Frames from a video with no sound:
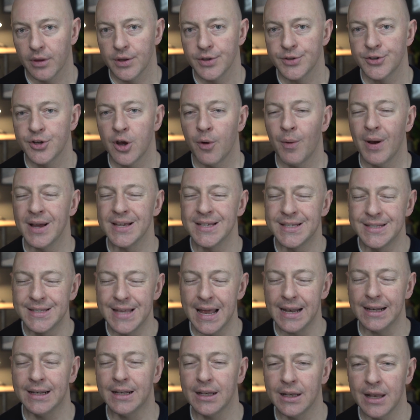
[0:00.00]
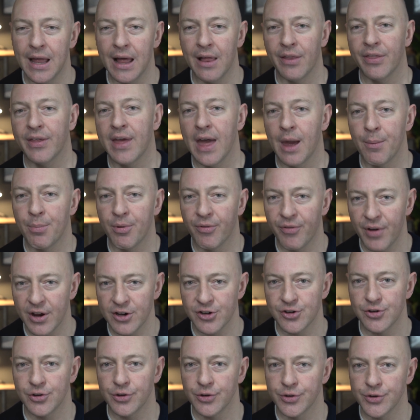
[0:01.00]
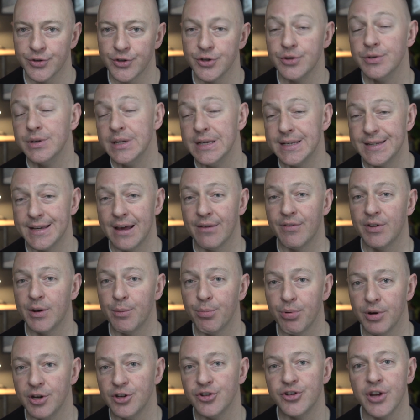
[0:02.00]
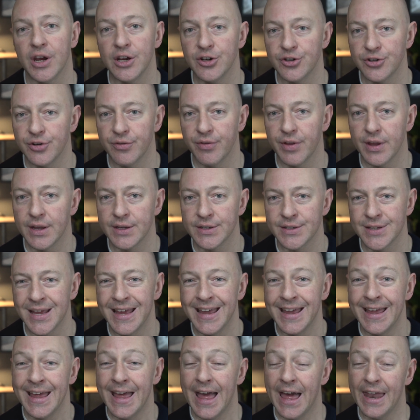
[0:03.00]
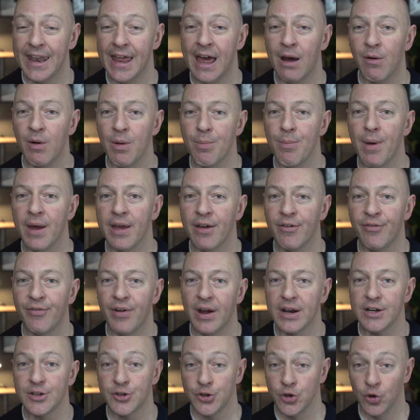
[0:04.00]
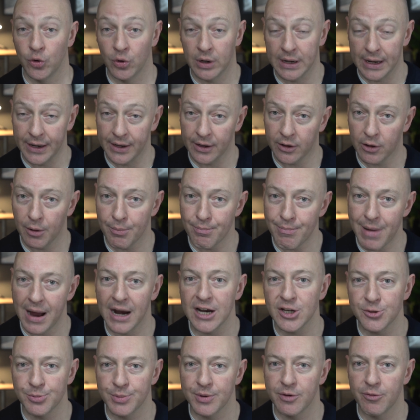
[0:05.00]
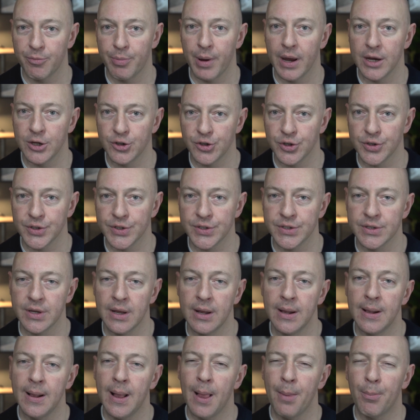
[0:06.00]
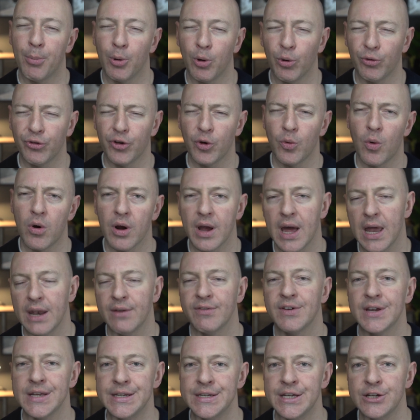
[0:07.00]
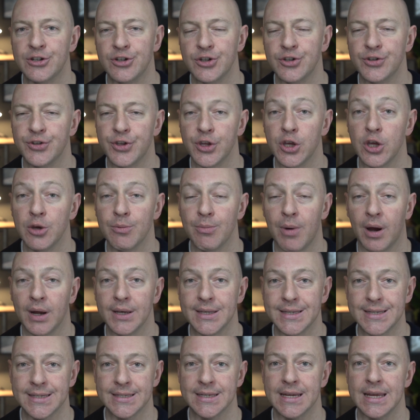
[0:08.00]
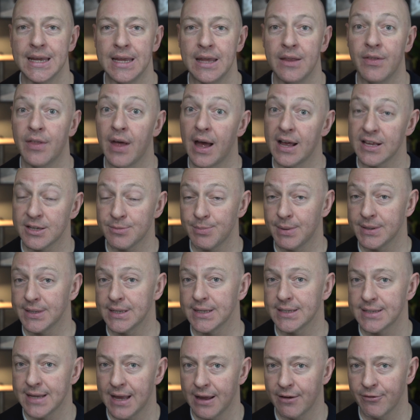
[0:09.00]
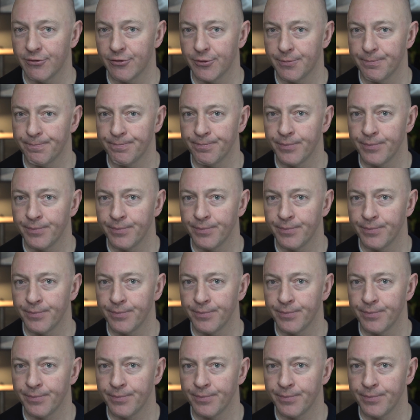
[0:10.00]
So, as dental healthcare professionals, you need to have an appreciation of this and how it may affect your clinical management of patients, but also what kind of conditions that you might see that asthmatics have.